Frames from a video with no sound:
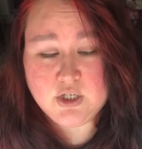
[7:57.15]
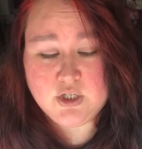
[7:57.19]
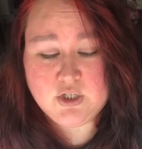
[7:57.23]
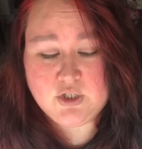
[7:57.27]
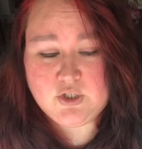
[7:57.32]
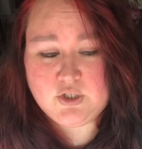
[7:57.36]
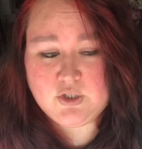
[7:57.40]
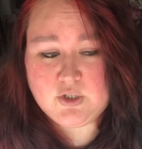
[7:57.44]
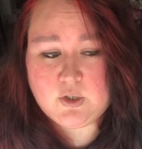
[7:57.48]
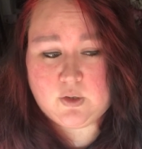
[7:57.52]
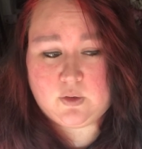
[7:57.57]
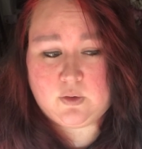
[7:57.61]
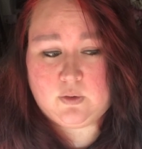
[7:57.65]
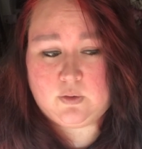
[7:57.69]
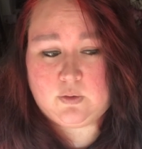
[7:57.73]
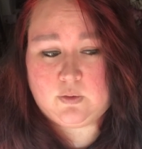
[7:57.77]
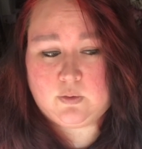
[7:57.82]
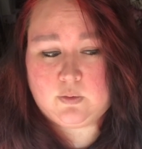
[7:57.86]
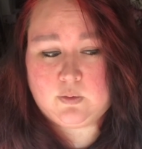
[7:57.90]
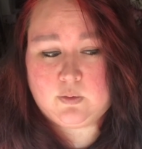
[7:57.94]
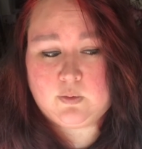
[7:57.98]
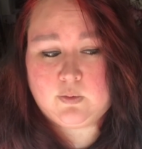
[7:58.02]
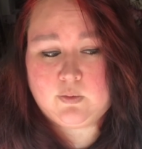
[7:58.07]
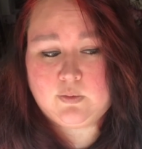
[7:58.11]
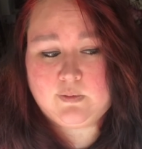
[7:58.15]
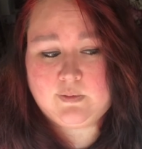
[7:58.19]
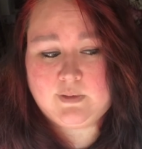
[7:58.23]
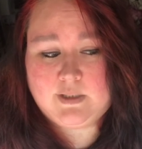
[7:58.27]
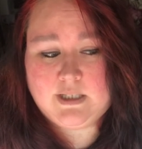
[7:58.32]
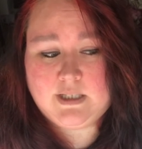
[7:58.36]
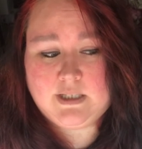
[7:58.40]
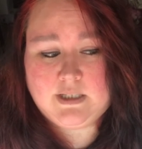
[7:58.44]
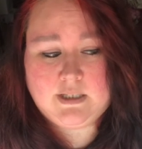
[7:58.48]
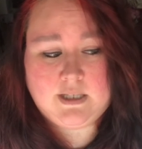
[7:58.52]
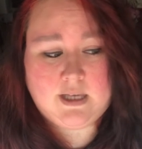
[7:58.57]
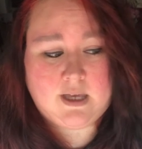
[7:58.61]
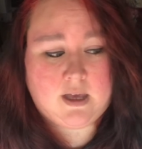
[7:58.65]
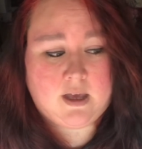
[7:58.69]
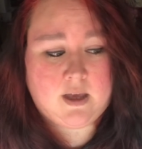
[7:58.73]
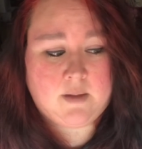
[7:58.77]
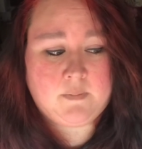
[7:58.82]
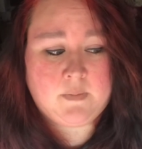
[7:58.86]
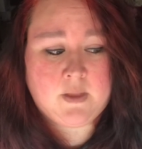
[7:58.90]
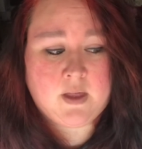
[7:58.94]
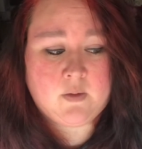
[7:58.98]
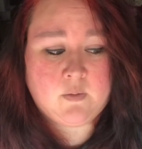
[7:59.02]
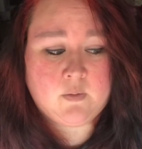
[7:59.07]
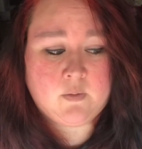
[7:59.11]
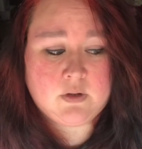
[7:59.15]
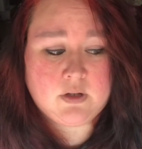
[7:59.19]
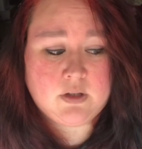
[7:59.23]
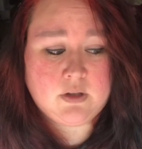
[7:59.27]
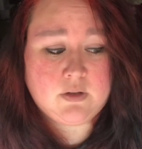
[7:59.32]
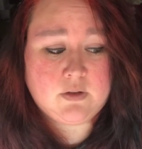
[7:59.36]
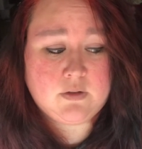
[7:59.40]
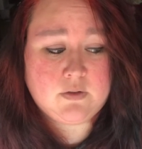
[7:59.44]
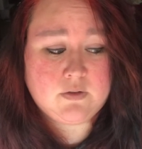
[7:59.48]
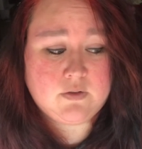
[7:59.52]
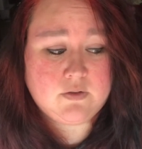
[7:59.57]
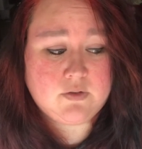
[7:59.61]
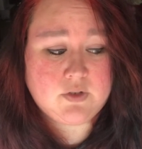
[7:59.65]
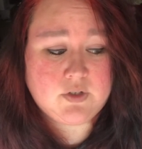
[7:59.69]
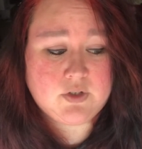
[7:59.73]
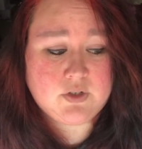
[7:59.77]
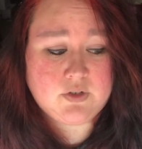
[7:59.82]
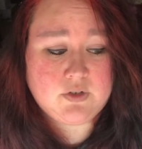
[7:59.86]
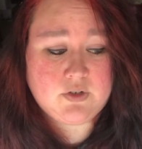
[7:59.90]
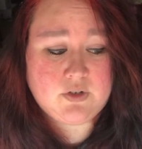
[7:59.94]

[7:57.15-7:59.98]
So yeah, I'm not one of those.